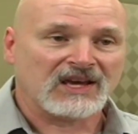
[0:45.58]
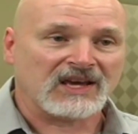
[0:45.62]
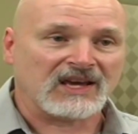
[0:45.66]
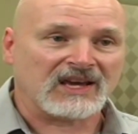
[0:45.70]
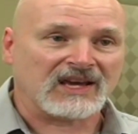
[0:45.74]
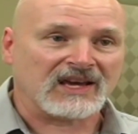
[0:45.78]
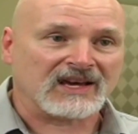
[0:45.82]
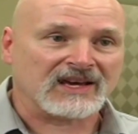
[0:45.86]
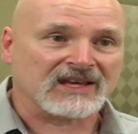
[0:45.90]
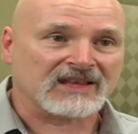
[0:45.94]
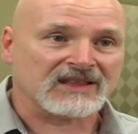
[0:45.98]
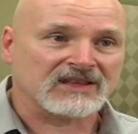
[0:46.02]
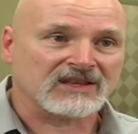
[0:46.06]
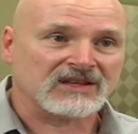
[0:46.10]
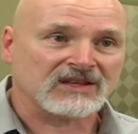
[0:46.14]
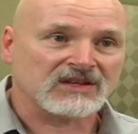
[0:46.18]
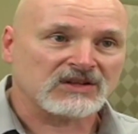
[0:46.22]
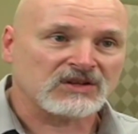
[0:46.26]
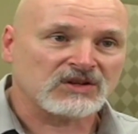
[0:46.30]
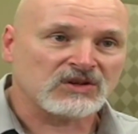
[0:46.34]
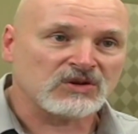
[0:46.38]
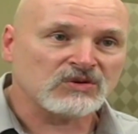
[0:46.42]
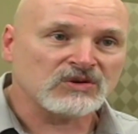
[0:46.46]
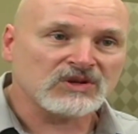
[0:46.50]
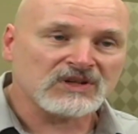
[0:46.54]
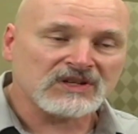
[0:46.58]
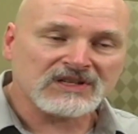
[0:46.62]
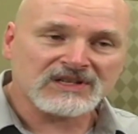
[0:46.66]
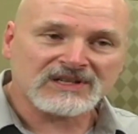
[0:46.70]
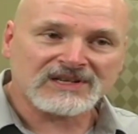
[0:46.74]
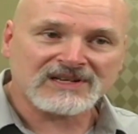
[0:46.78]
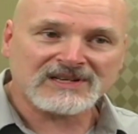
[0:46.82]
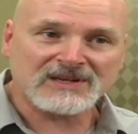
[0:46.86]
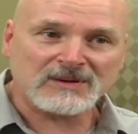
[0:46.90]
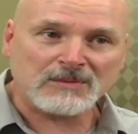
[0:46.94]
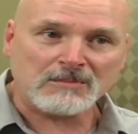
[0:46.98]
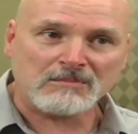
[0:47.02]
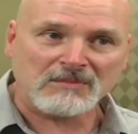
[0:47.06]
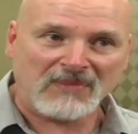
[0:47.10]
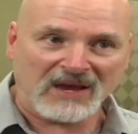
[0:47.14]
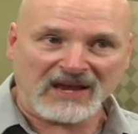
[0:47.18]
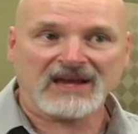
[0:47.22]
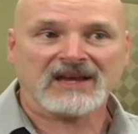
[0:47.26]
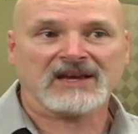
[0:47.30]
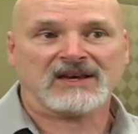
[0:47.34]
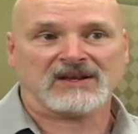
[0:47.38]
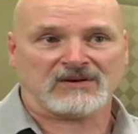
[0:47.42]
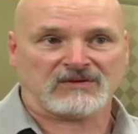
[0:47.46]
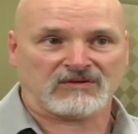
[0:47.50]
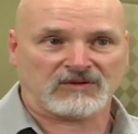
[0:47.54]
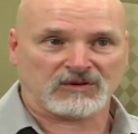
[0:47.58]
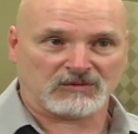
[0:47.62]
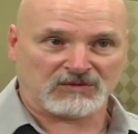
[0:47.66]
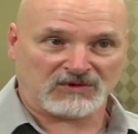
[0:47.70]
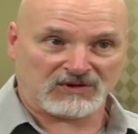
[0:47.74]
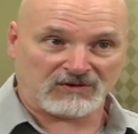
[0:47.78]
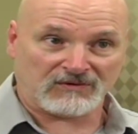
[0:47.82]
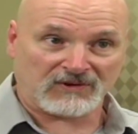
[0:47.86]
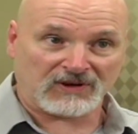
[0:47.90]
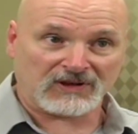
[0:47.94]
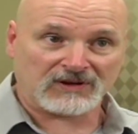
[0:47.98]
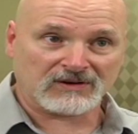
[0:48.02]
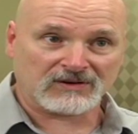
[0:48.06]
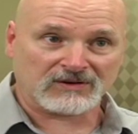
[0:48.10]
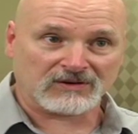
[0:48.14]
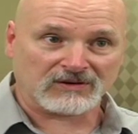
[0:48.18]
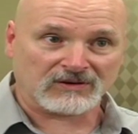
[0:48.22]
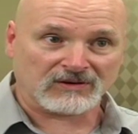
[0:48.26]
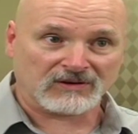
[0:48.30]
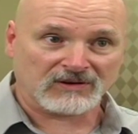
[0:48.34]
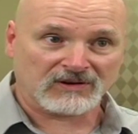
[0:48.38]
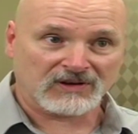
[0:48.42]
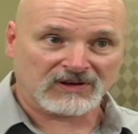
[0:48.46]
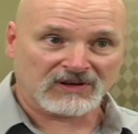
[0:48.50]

And you need to demand from your vendor